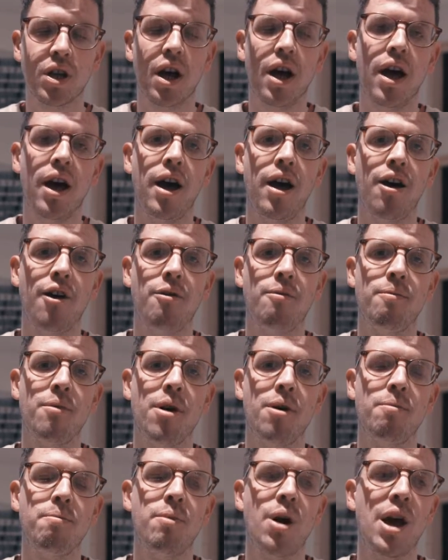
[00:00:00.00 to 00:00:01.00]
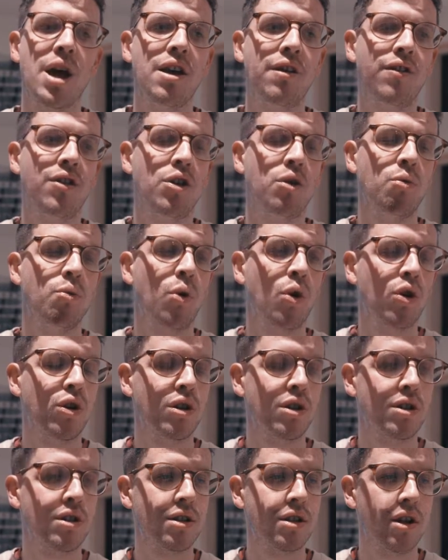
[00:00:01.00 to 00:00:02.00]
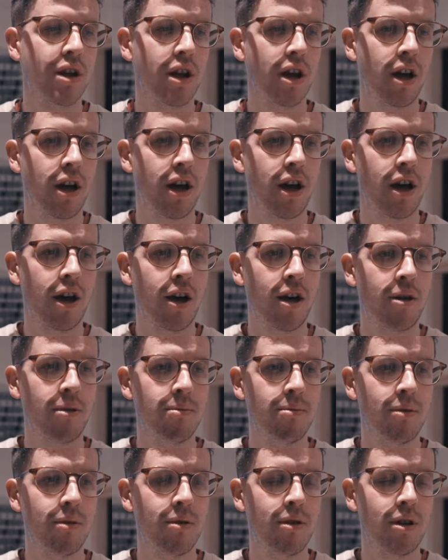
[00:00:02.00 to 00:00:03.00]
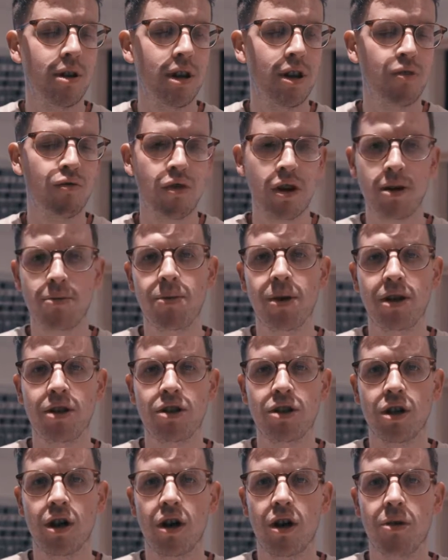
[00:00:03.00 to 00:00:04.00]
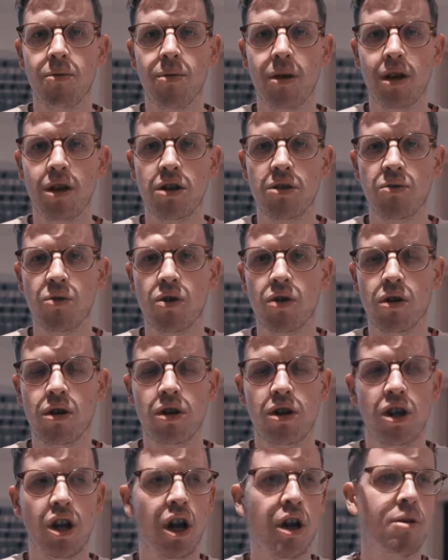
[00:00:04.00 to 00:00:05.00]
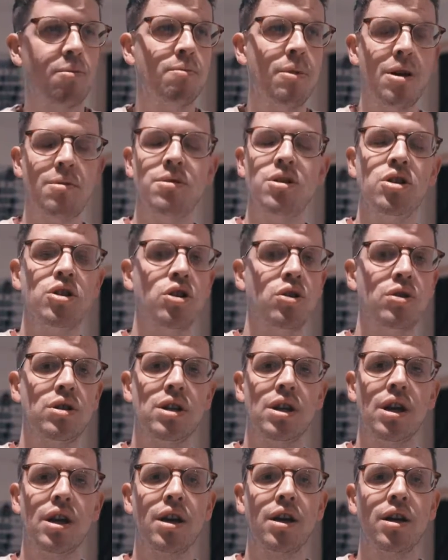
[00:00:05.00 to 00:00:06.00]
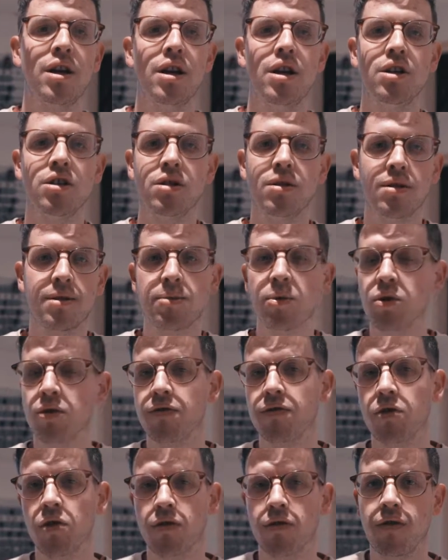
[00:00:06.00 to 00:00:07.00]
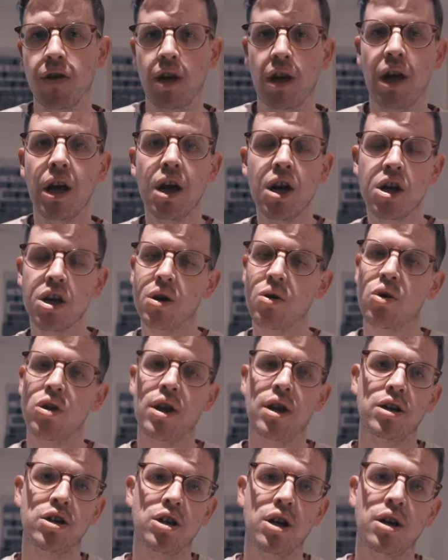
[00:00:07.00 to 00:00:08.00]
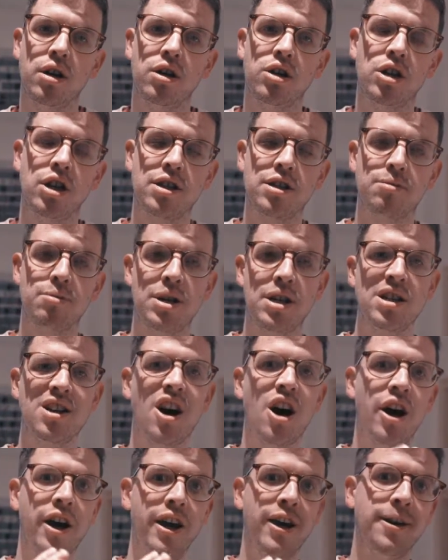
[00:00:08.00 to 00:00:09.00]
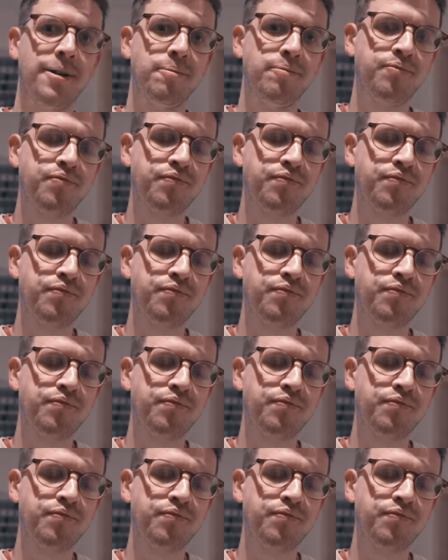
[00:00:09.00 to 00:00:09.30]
But if you want it really pin sharp, and you want, maybe you're shooting some sports photography, you want that shutter speed higher.